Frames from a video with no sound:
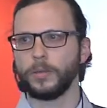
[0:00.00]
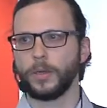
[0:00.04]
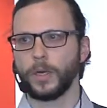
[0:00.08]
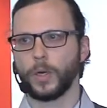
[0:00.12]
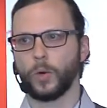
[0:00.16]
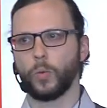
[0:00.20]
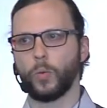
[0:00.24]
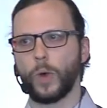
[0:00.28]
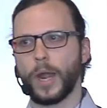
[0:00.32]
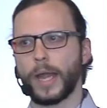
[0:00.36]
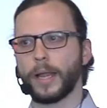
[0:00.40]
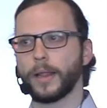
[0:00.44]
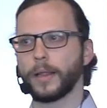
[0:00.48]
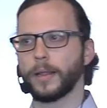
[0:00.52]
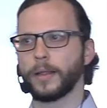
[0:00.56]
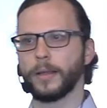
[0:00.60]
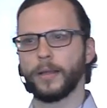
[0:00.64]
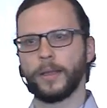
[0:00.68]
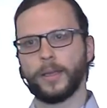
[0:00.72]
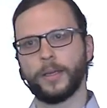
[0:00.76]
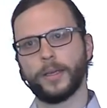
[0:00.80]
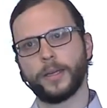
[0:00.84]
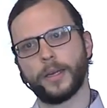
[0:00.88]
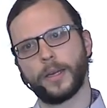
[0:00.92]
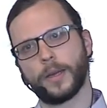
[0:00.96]
a
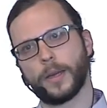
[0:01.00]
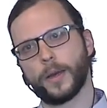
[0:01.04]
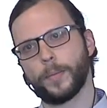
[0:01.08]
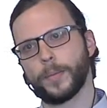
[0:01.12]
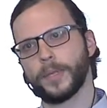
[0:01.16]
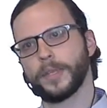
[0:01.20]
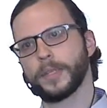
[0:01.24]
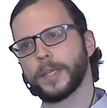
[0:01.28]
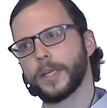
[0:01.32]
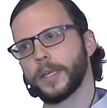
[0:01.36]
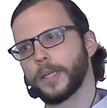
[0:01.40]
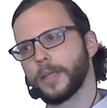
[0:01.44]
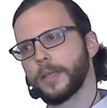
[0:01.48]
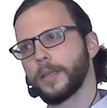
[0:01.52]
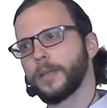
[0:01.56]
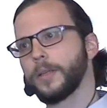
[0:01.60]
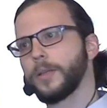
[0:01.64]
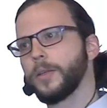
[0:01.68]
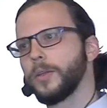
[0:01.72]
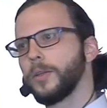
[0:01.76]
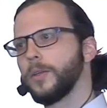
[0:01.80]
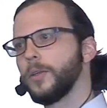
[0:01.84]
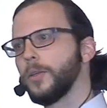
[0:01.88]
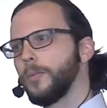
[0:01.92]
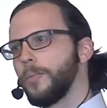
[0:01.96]
well, I mean,
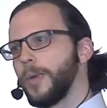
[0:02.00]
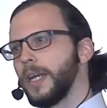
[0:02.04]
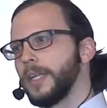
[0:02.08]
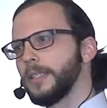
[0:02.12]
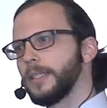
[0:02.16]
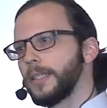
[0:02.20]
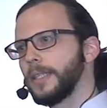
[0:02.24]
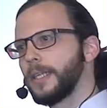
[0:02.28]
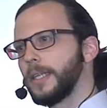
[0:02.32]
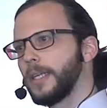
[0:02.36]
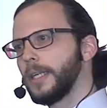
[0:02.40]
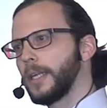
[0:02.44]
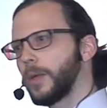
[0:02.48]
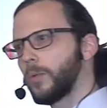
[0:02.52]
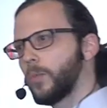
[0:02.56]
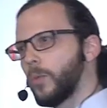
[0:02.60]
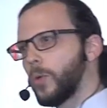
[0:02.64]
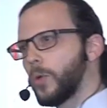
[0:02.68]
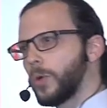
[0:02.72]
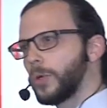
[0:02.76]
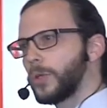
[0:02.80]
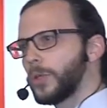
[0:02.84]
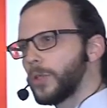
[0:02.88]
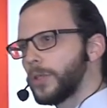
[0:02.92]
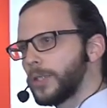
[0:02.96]
then you basically get
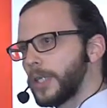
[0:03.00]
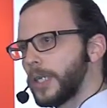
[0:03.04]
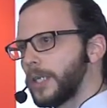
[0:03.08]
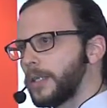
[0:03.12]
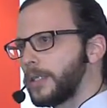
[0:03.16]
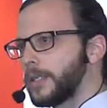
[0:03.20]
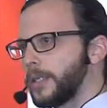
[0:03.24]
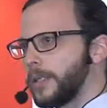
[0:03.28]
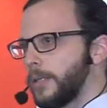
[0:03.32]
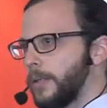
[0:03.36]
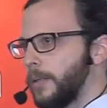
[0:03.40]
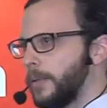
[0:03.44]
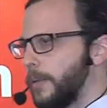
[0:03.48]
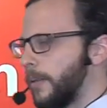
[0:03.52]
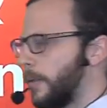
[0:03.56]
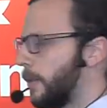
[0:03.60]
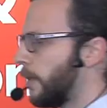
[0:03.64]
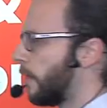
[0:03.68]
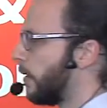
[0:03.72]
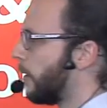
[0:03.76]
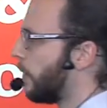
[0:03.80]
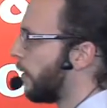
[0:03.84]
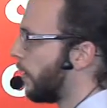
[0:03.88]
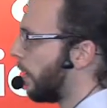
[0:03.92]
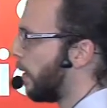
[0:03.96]
water that
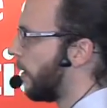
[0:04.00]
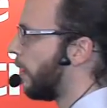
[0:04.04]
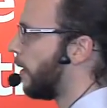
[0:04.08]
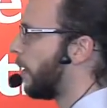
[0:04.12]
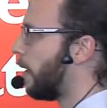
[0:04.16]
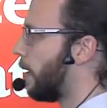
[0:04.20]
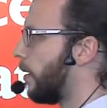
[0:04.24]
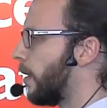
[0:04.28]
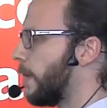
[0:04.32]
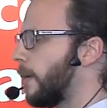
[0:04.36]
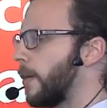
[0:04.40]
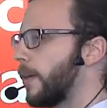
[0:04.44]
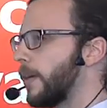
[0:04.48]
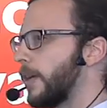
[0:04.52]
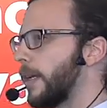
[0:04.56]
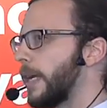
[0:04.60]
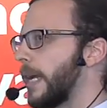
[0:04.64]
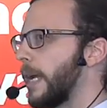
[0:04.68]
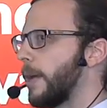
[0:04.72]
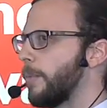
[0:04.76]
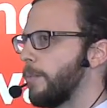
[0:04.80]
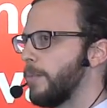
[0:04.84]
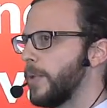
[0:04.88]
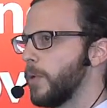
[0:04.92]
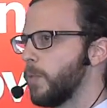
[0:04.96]

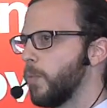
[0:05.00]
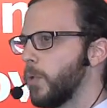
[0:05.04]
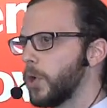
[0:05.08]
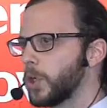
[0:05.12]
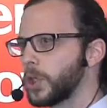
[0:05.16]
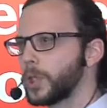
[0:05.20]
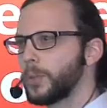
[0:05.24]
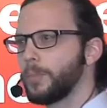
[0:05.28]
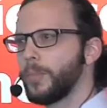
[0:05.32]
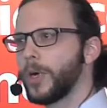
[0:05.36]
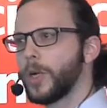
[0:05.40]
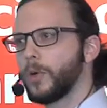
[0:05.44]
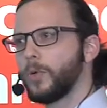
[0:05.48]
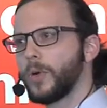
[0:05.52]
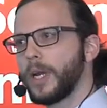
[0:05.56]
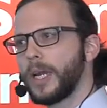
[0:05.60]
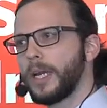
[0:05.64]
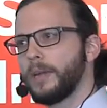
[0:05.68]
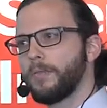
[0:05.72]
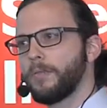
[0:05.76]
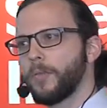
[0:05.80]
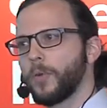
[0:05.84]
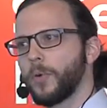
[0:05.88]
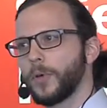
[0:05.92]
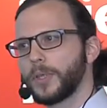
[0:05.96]
can be washed by
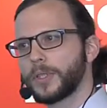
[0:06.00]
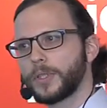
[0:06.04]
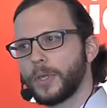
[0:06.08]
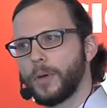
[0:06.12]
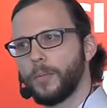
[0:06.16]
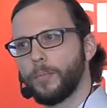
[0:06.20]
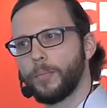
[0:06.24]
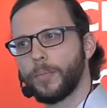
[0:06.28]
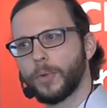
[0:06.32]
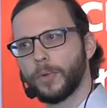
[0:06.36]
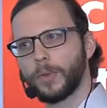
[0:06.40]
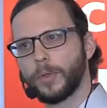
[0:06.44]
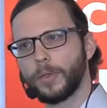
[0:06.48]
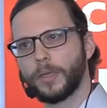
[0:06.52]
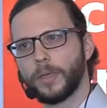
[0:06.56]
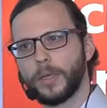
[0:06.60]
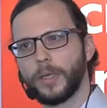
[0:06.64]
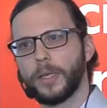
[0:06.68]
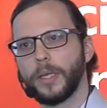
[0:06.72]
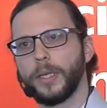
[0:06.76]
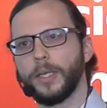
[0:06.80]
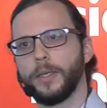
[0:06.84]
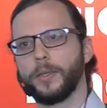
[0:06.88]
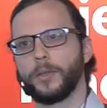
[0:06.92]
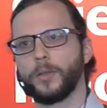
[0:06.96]
rain, for example,
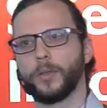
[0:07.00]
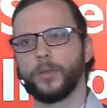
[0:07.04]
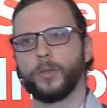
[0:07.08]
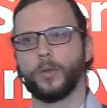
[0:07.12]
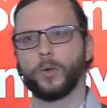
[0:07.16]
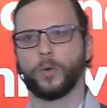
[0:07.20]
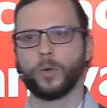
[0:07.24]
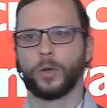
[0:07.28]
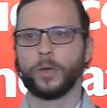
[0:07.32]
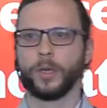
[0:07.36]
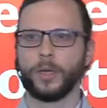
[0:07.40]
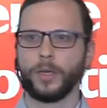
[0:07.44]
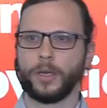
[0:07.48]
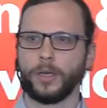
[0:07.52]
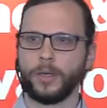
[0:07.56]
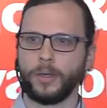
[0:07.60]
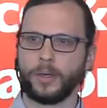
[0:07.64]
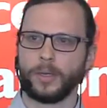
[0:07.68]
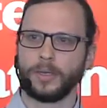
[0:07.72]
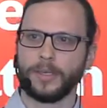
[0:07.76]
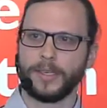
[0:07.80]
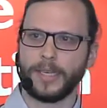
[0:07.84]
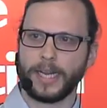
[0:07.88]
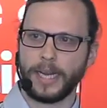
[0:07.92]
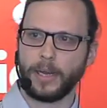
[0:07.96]
into your
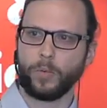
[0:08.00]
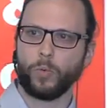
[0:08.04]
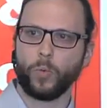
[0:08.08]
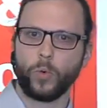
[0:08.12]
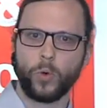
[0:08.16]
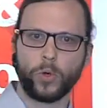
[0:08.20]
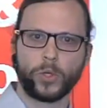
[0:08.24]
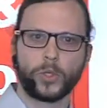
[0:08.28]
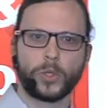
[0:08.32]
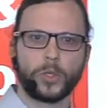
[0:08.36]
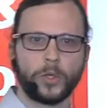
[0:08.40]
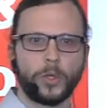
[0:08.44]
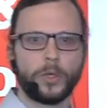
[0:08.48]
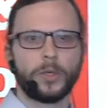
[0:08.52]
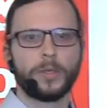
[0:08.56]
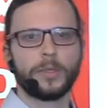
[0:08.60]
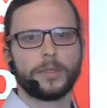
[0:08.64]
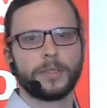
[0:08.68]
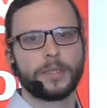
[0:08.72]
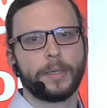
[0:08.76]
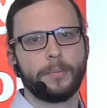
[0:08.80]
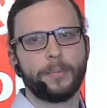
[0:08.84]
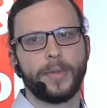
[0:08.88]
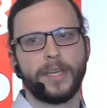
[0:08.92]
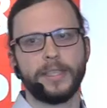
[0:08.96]
day water
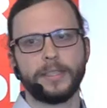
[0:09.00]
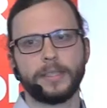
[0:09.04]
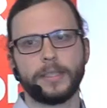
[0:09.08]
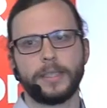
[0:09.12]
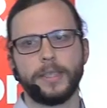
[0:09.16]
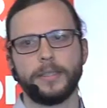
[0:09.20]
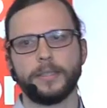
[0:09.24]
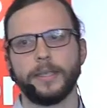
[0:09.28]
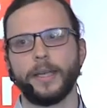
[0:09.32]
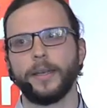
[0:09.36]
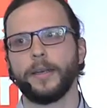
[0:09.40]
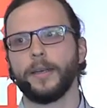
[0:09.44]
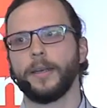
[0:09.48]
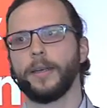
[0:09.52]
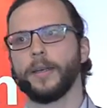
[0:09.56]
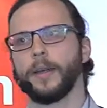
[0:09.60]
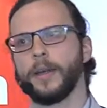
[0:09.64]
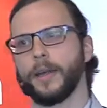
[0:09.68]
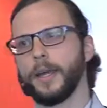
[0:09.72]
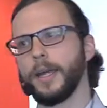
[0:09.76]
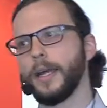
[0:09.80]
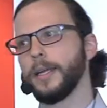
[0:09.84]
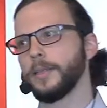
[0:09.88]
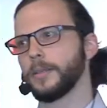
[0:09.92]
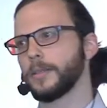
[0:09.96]
that basically then
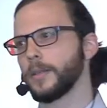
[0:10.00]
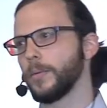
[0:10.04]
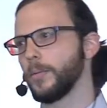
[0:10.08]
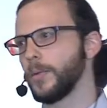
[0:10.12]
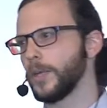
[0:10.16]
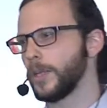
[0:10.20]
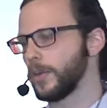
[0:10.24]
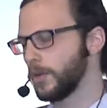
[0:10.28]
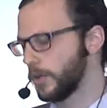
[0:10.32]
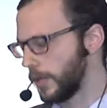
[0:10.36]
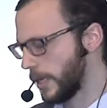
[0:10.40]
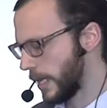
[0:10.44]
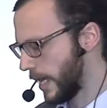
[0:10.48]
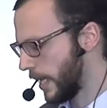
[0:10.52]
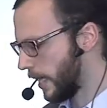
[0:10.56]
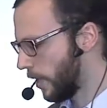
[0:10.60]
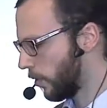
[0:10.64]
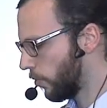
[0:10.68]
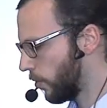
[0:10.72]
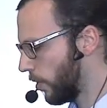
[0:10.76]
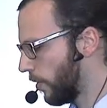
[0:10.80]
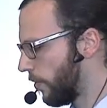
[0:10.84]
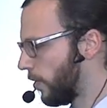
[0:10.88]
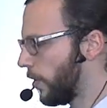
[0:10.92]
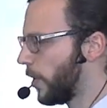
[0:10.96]
ends up in your lake
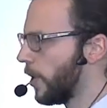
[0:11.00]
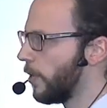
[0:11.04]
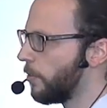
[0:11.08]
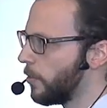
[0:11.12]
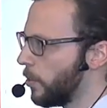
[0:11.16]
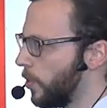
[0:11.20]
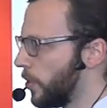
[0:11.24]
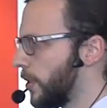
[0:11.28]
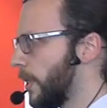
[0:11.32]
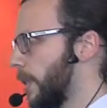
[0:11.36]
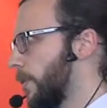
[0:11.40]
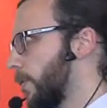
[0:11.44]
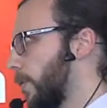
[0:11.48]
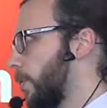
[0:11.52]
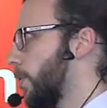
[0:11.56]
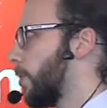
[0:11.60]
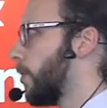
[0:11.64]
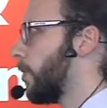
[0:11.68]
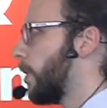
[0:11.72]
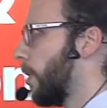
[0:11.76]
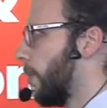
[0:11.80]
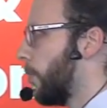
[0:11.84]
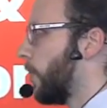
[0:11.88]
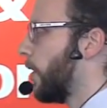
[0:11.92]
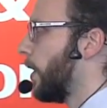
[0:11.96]
and river. And of course, that's
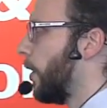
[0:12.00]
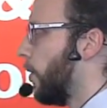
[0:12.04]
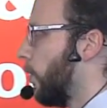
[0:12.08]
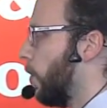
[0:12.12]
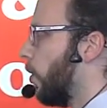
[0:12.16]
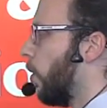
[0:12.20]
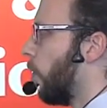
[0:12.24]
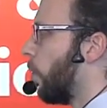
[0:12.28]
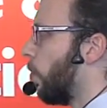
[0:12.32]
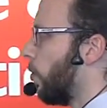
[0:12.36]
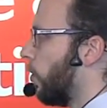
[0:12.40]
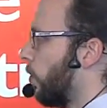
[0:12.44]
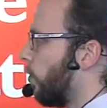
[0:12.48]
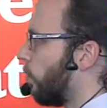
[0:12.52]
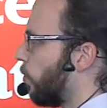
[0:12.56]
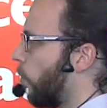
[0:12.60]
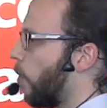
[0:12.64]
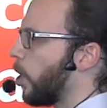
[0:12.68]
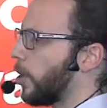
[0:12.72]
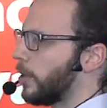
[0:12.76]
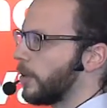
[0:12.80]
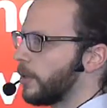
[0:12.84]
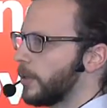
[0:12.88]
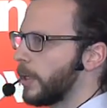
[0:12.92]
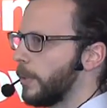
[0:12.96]
also something you don't
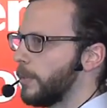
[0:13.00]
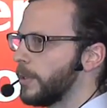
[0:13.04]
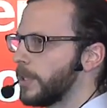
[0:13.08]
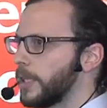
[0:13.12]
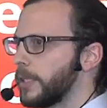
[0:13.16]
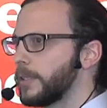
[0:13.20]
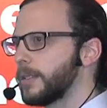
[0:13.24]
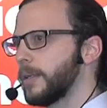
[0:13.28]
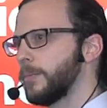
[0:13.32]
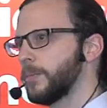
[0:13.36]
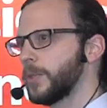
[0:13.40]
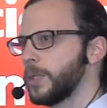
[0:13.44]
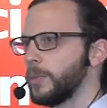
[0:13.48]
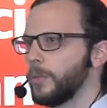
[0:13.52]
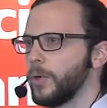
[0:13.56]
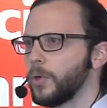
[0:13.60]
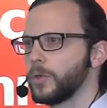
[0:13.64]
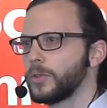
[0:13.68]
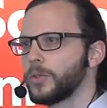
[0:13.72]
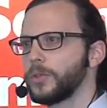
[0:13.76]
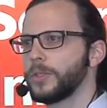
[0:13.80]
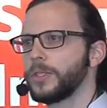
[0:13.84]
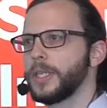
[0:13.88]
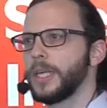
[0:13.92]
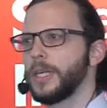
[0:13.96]
want. I mean, that's something
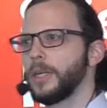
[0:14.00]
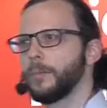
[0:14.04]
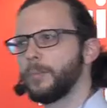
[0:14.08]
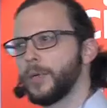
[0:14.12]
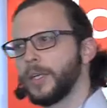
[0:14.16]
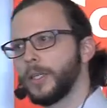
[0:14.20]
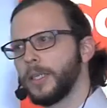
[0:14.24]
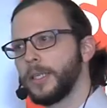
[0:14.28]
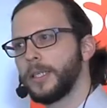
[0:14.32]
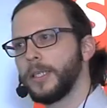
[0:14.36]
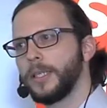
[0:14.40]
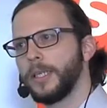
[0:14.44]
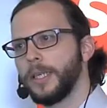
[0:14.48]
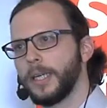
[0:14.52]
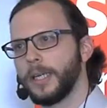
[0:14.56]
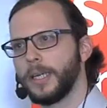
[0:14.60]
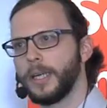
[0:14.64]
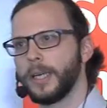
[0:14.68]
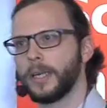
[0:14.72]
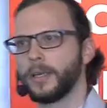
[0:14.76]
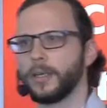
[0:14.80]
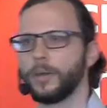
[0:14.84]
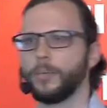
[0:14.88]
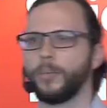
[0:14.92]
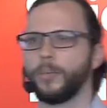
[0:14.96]
about sustainability, again,